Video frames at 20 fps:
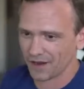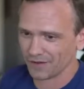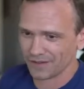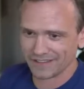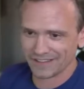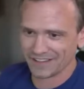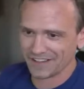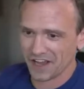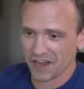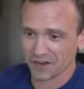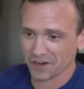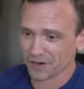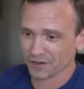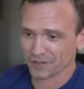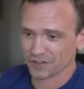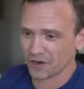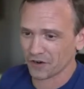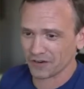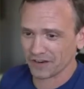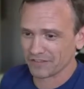No, you're
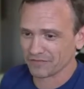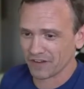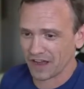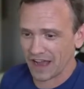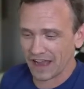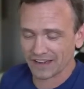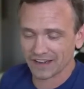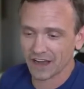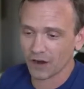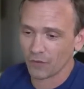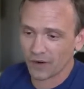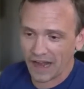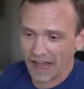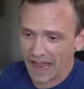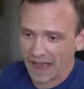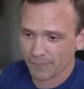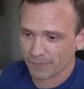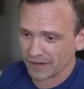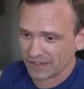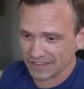totally fine. No, what
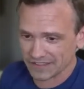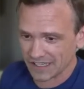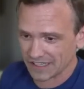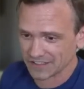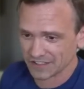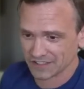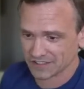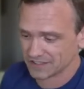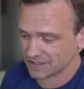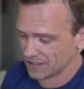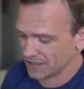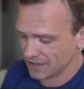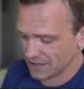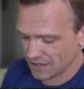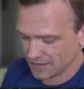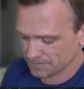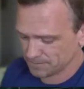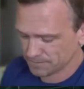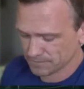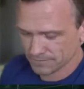happened is I just
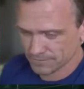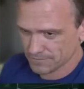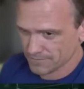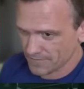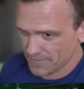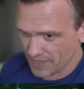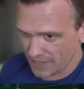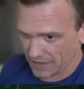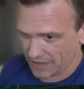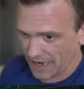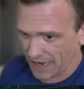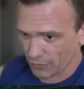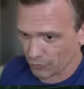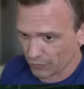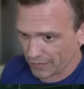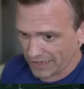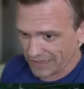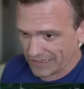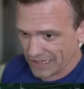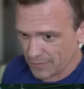got
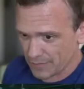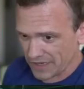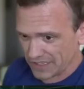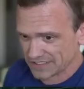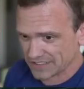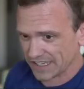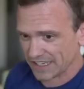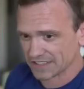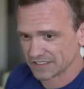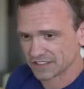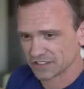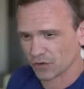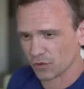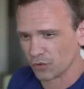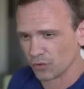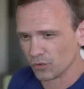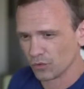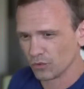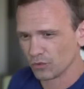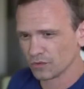really busy at
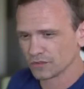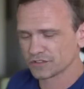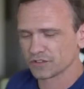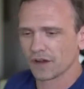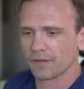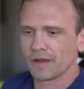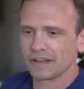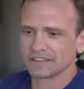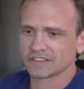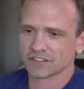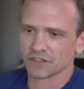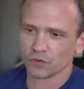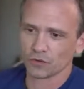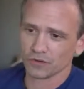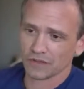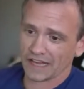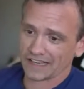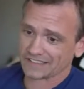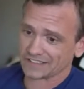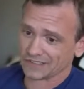school. So I'm at school
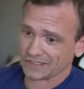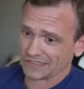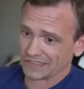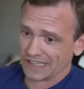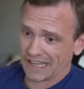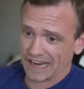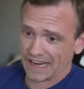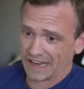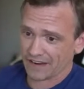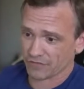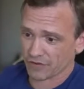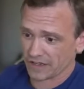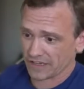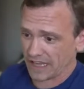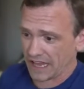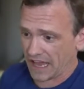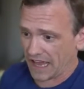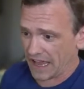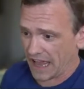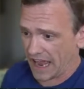like till late every
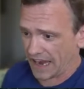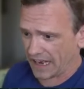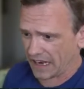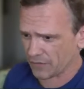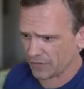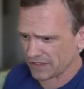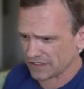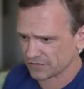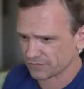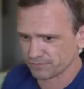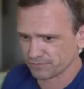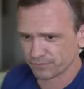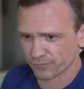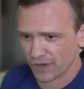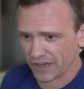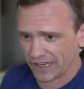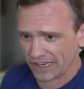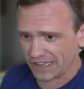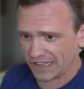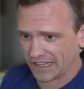day, hanging out with these
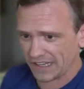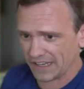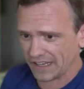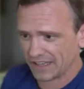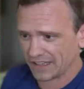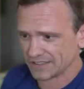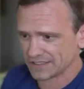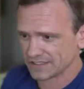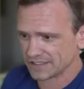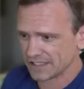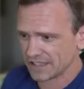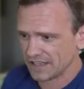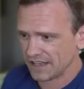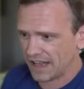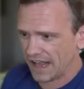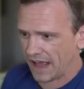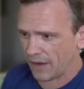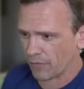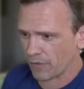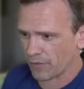freaking kids.
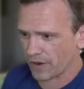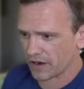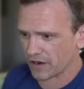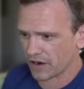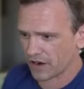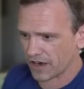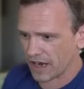And we went in our